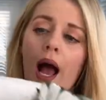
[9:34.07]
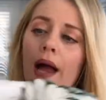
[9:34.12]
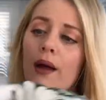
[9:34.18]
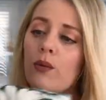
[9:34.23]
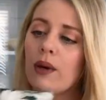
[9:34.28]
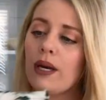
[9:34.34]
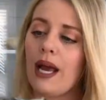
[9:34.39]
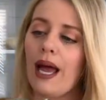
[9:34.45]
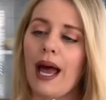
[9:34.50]
I
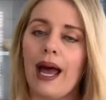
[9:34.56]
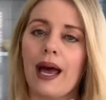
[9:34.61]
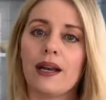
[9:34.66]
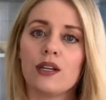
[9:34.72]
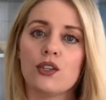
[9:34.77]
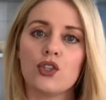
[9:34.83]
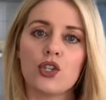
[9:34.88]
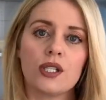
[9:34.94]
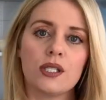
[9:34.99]
went ahead
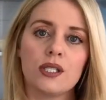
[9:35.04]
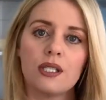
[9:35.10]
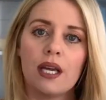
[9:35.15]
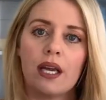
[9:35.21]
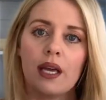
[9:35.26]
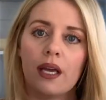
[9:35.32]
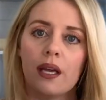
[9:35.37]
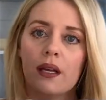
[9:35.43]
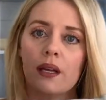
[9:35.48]
and just
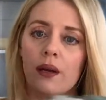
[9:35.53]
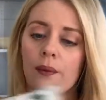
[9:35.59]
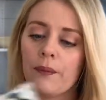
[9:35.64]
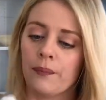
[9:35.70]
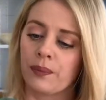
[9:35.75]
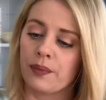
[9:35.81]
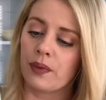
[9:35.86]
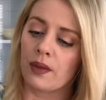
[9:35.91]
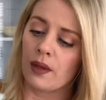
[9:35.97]
did,
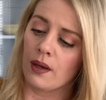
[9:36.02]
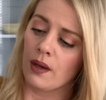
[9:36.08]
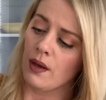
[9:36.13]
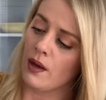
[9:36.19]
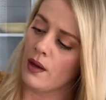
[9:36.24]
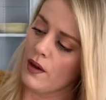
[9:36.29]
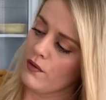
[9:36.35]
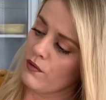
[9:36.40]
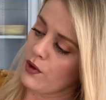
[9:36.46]

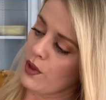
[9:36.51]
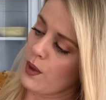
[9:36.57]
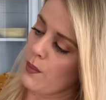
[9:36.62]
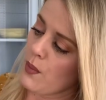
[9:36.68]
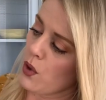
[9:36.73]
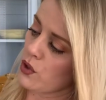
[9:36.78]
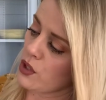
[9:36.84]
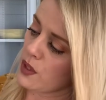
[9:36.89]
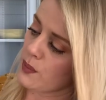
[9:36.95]
for the
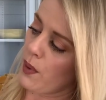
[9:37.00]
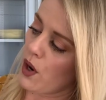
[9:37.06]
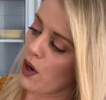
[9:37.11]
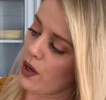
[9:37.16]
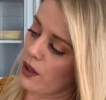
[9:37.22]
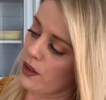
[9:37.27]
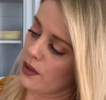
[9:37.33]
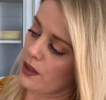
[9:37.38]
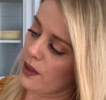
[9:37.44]
most
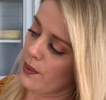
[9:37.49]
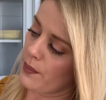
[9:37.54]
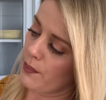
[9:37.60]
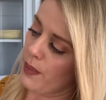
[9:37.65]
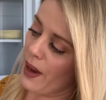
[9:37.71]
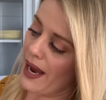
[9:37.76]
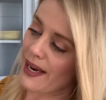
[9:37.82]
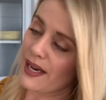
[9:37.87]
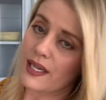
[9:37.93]
part, the
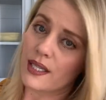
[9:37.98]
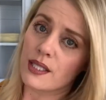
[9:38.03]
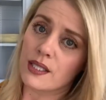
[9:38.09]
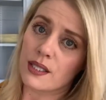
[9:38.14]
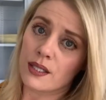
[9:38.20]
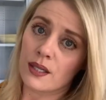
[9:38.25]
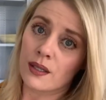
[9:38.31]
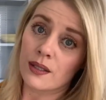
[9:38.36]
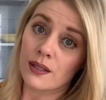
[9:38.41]

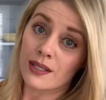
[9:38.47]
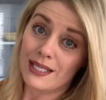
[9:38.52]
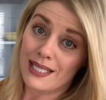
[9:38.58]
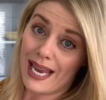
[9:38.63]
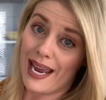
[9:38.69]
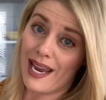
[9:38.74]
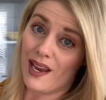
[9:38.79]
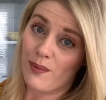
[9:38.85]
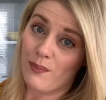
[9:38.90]
bias
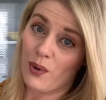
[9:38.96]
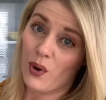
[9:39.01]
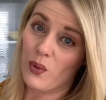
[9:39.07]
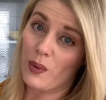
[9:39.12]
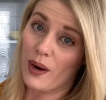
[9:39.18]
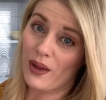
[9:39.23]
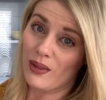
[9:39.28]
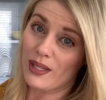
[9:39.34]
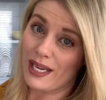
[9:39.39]
tape
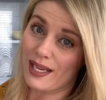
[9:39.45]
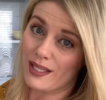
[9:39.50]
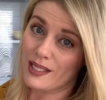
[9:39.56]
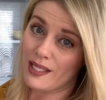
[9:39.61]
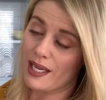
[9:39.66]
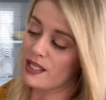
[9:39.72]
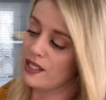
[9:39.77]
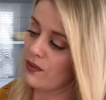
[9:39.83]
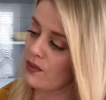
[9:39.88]
around the
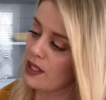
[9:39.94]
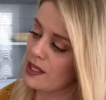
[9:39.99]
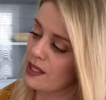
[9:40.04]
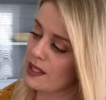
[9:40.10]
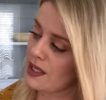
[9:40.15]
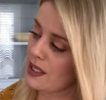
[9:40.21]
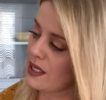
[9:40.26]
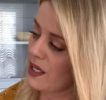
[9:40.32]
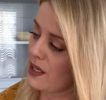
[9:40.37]
insides of the
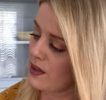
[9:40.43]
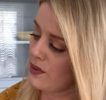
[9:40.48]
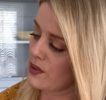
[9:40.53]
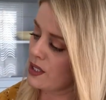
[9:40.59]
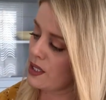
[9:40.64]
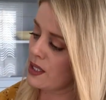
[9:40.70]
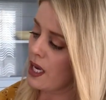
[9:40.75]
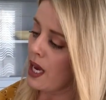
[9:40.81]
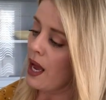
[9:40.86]

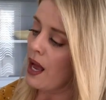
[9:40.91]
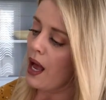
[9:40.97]
sleeves.